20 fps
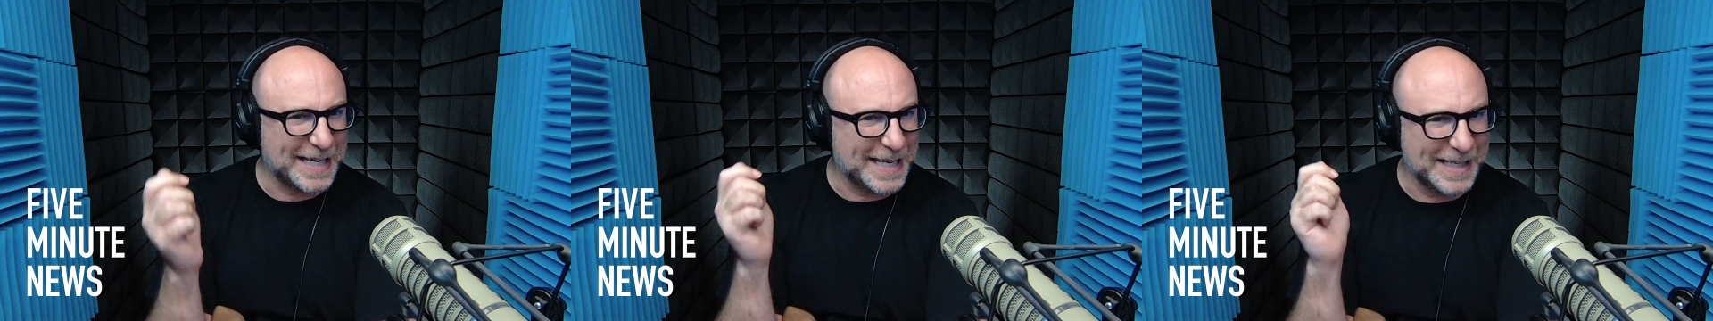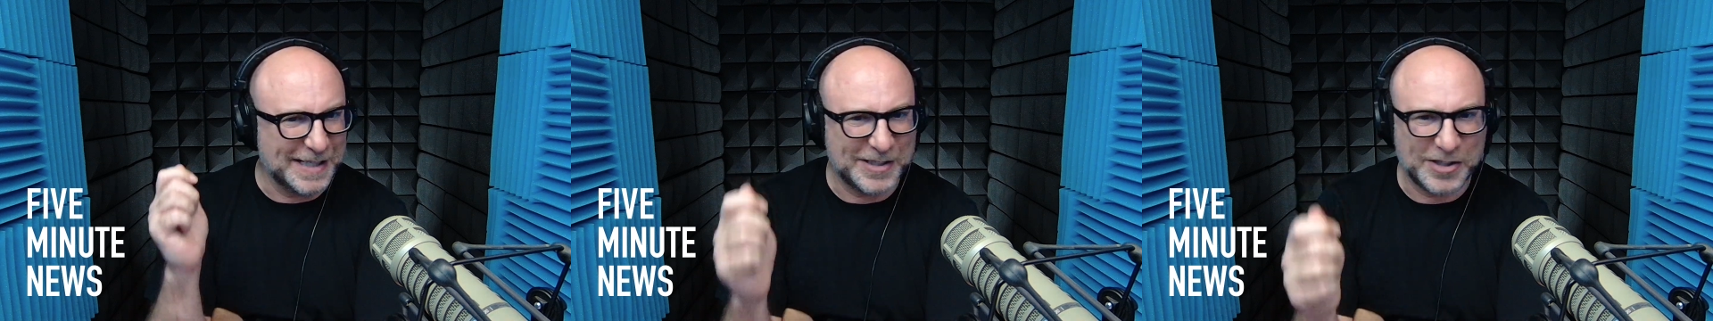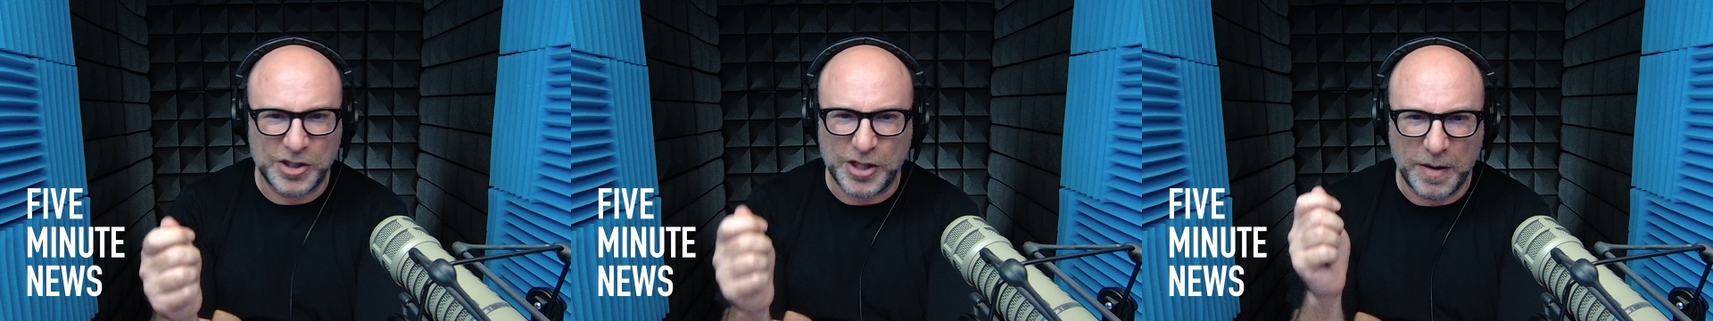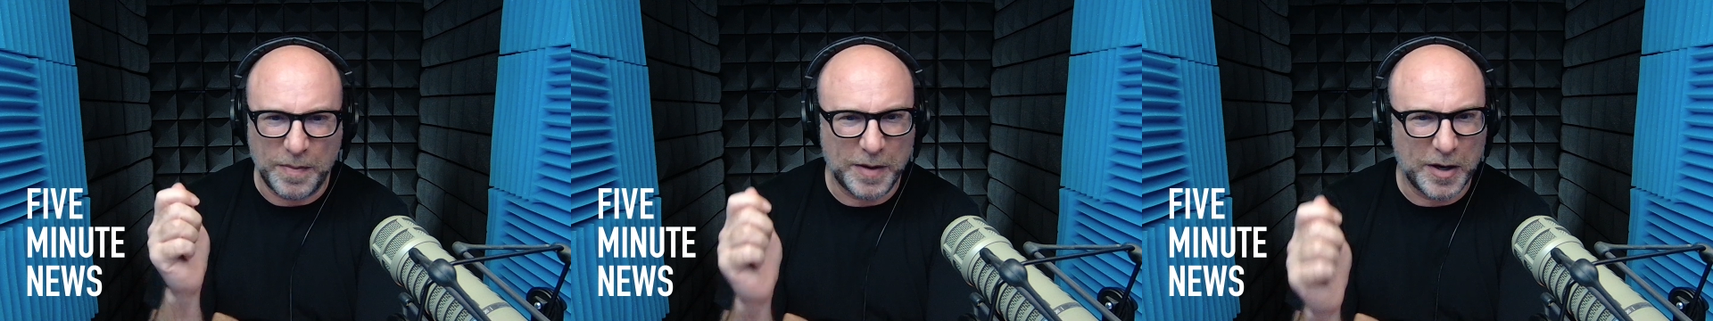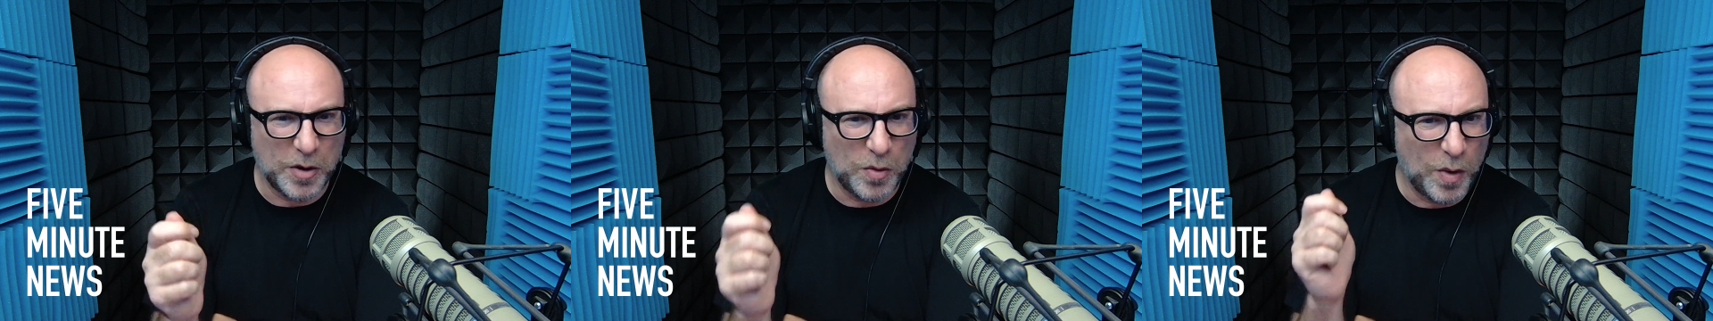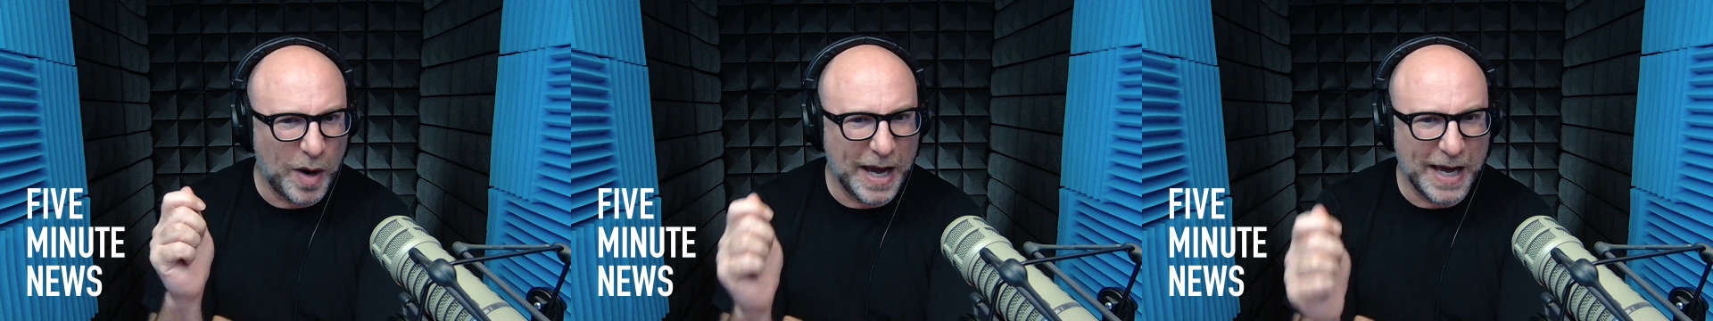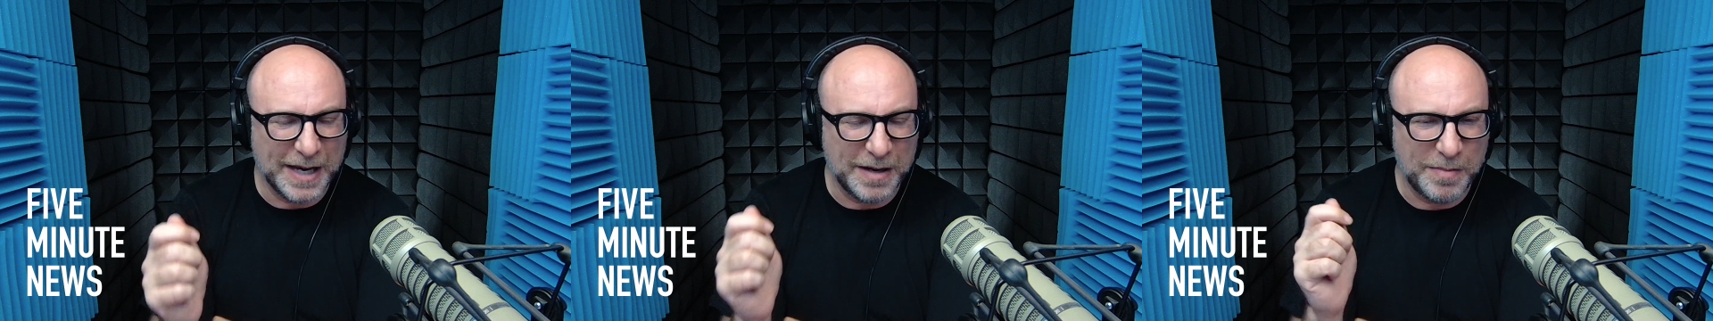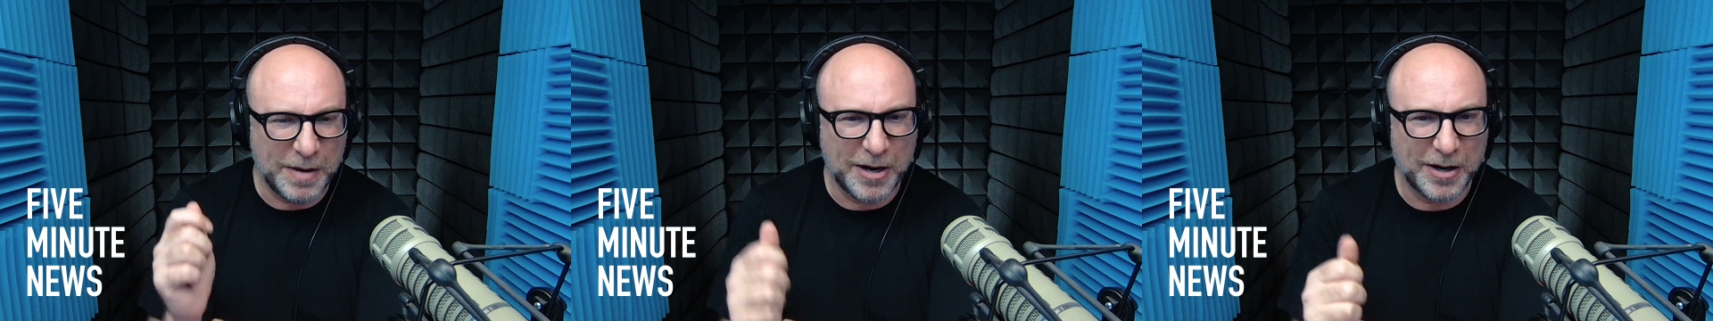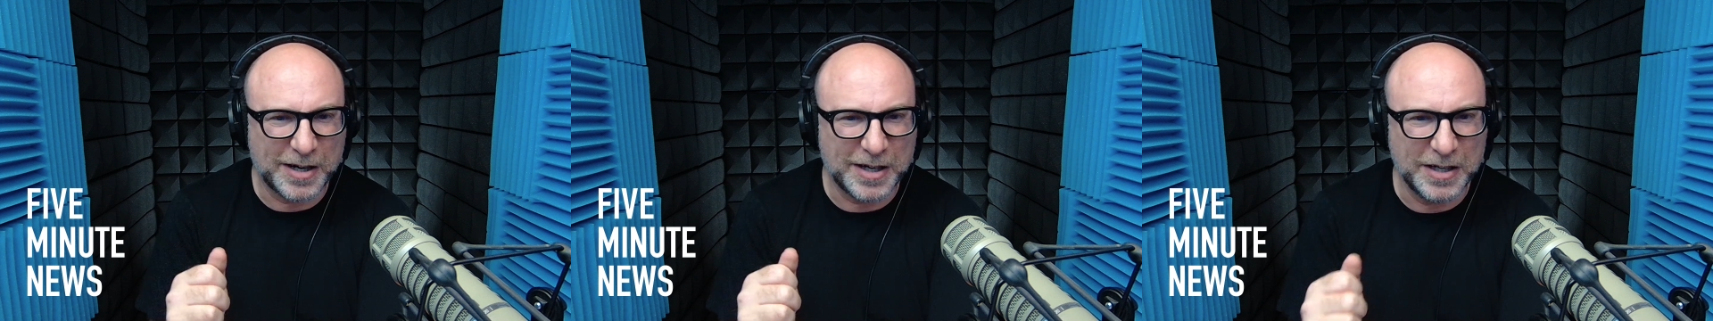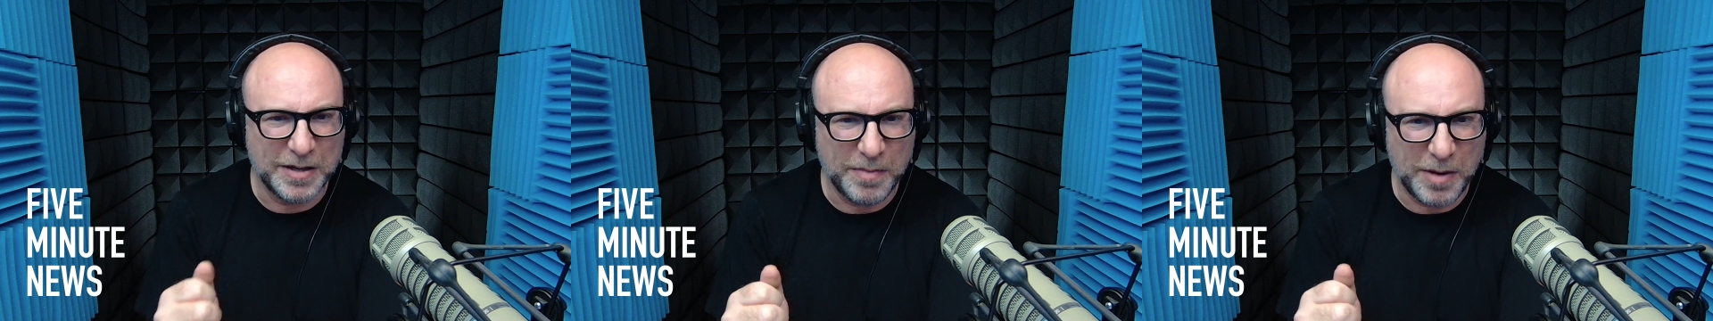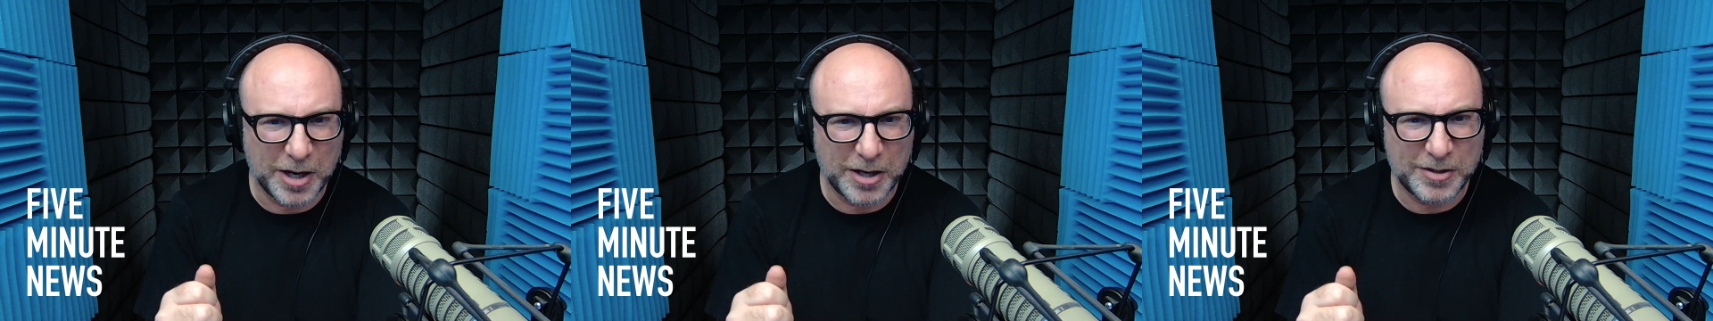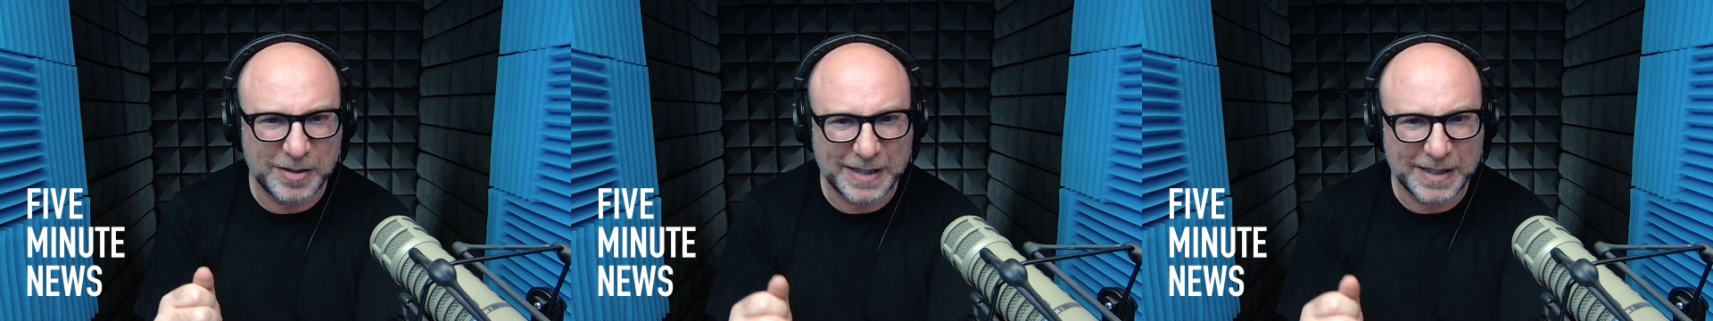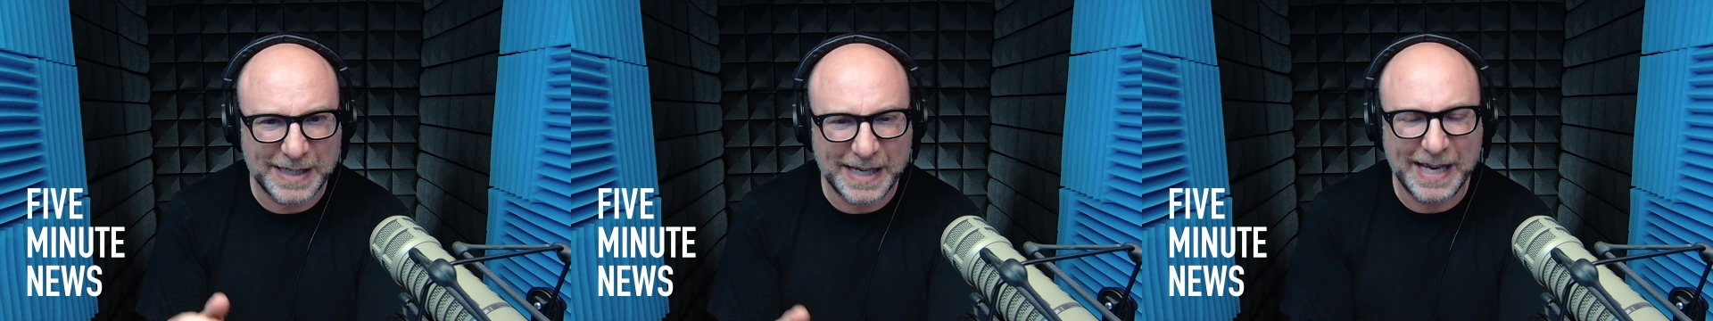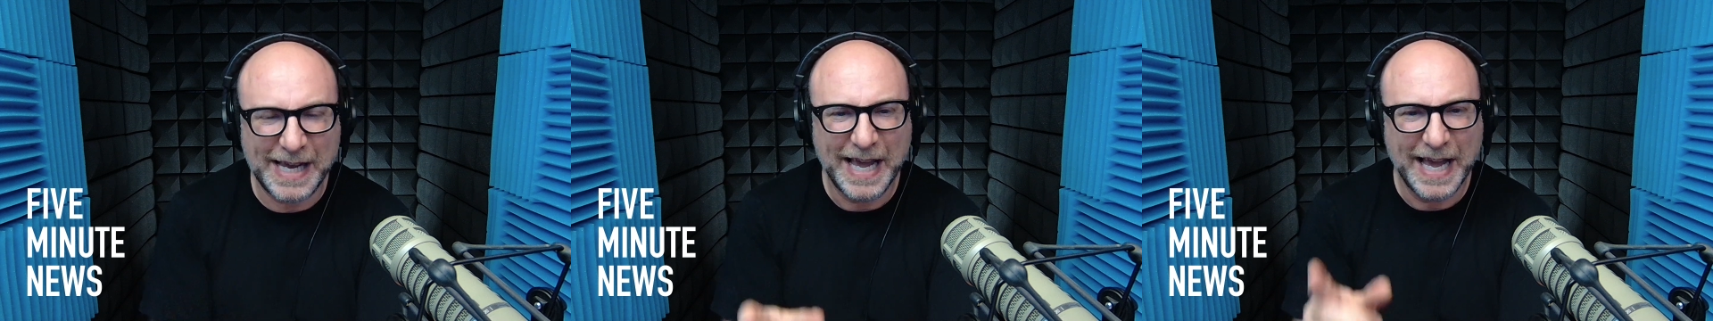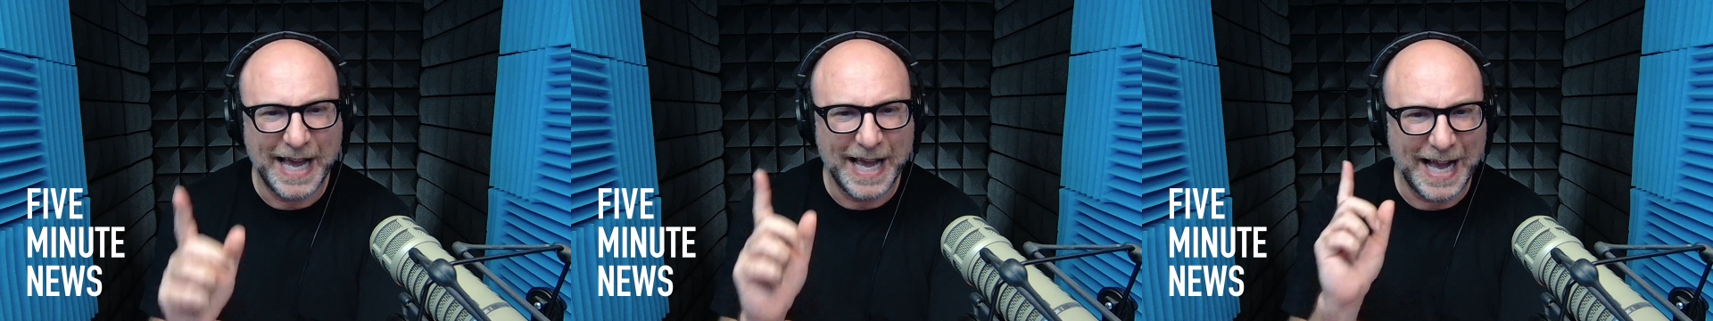is chipping away at American democracy,